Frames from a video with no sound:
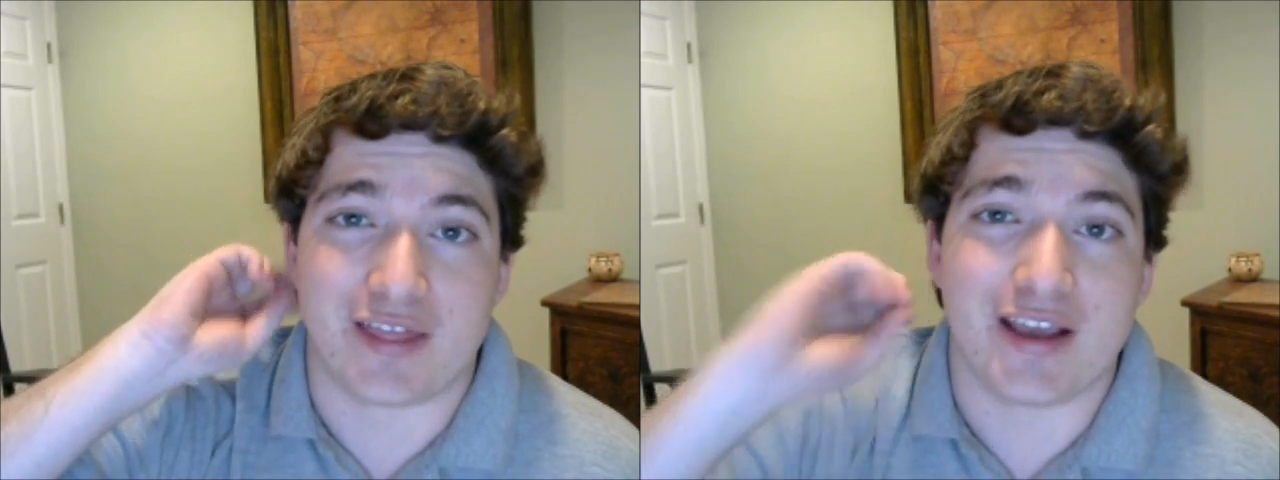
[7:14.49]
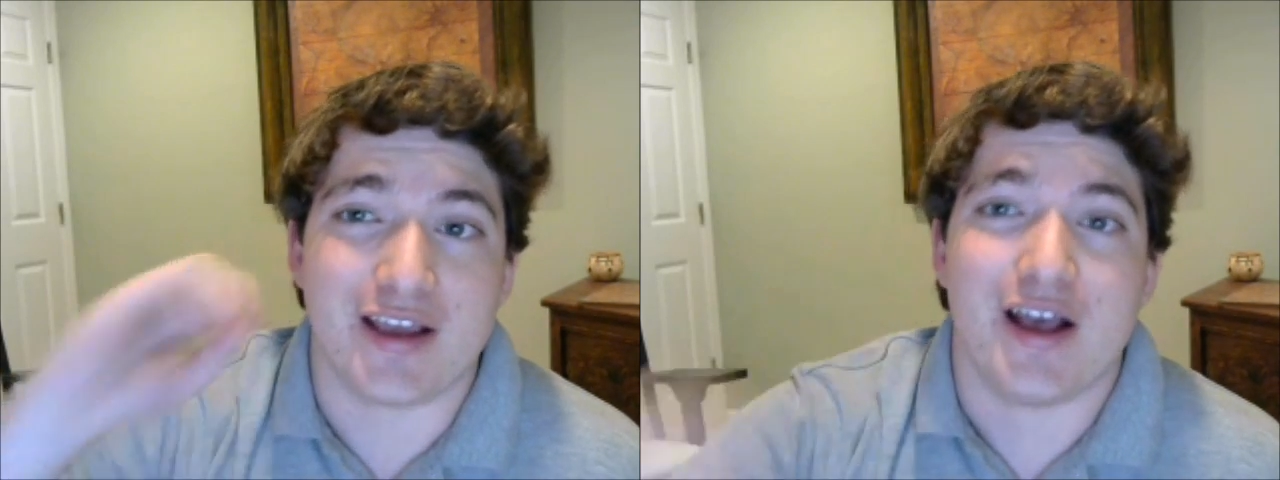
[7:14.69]

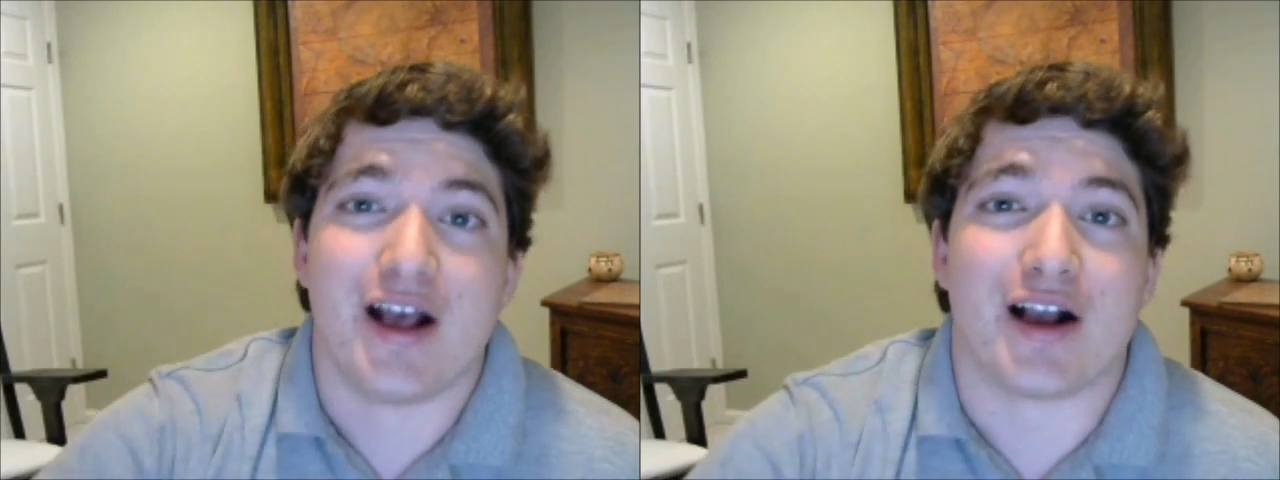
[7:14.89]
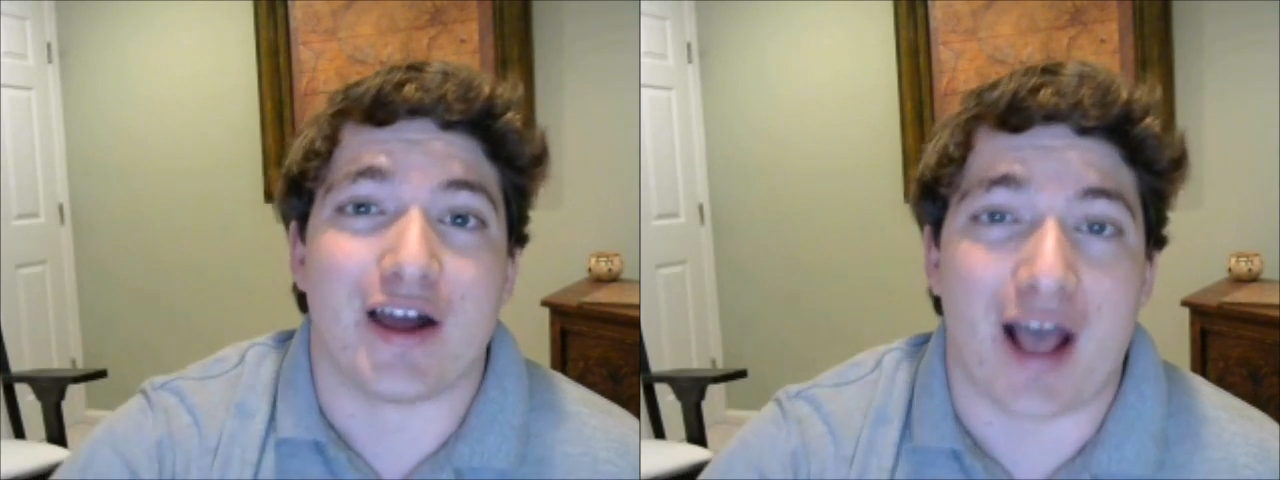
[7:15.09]
They
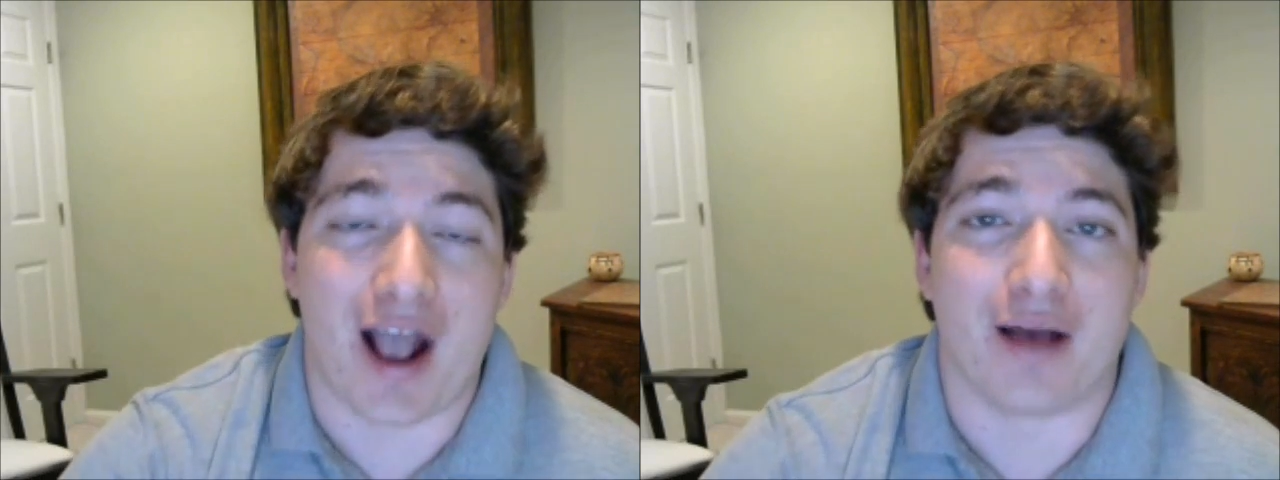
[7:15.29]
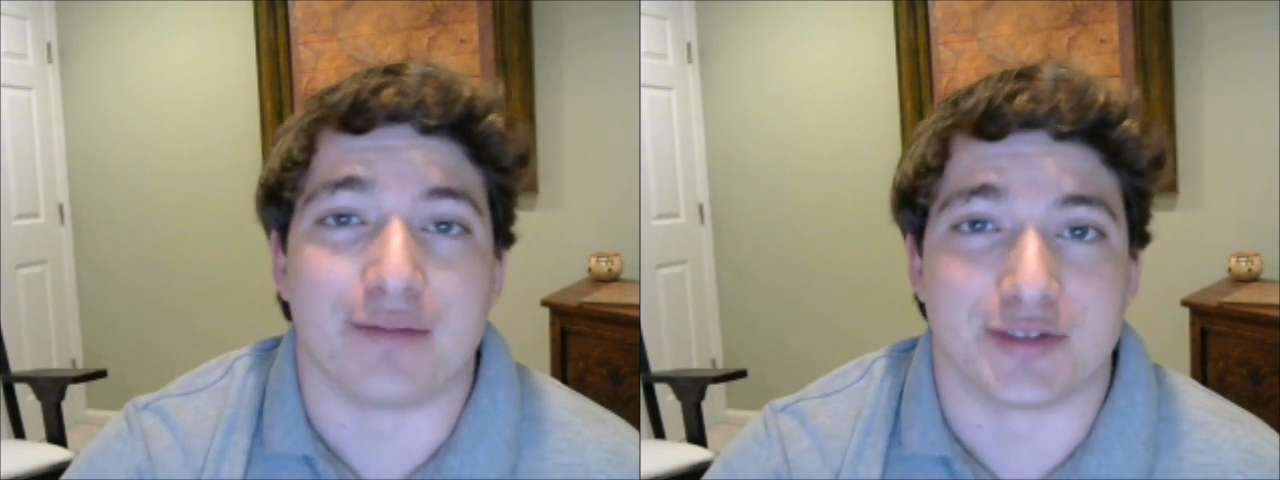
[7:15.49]
got
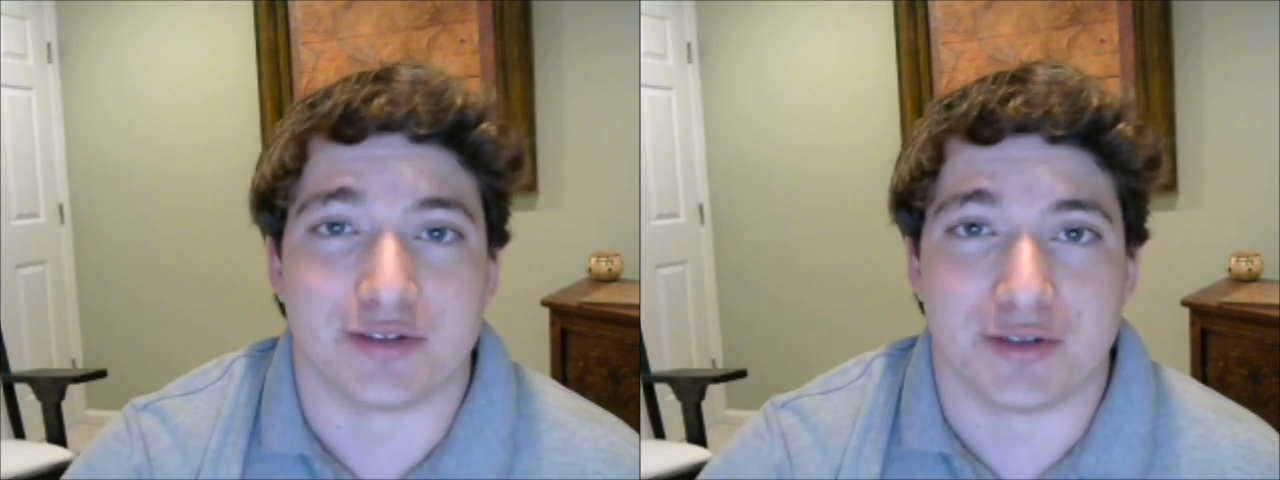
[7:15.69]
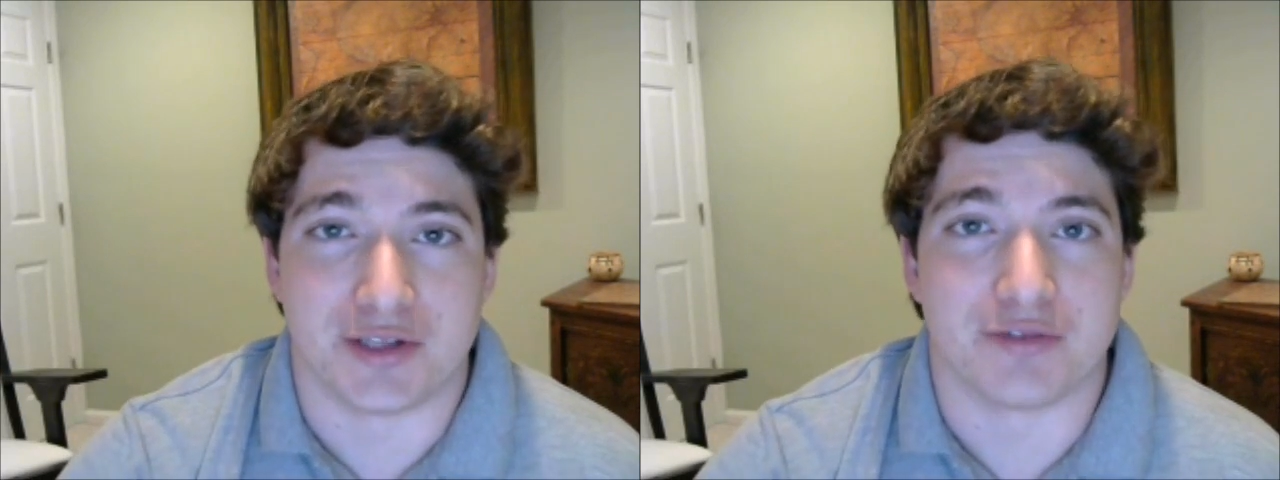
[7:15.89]

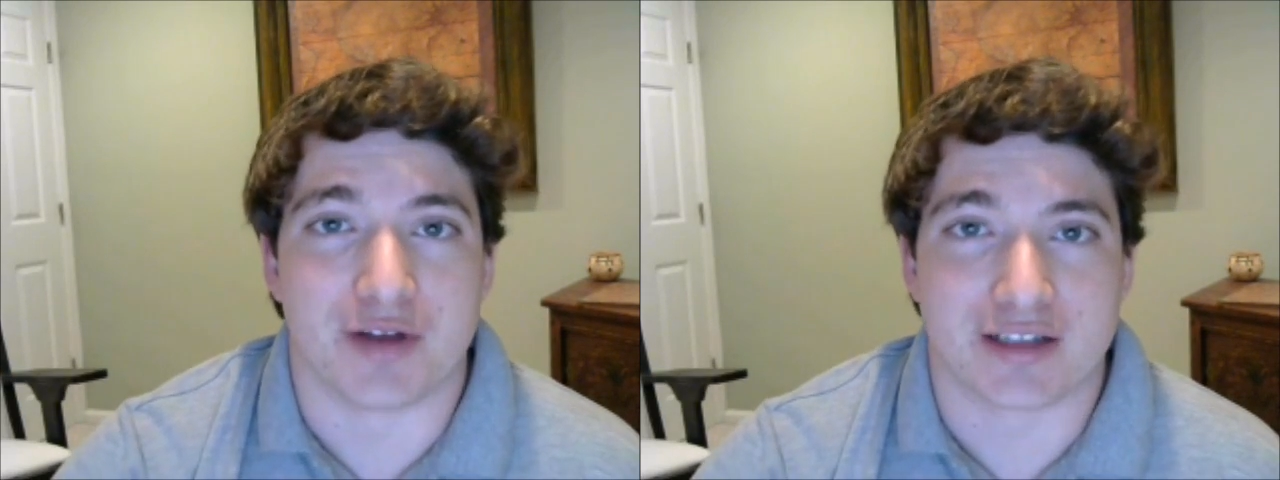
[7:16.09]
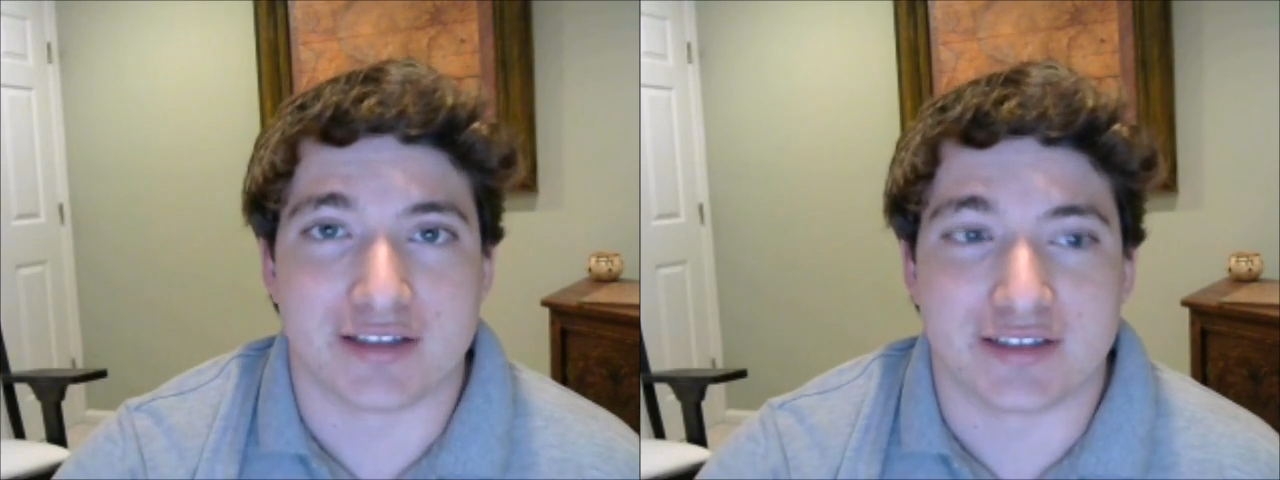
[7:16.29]
absolutely wrecked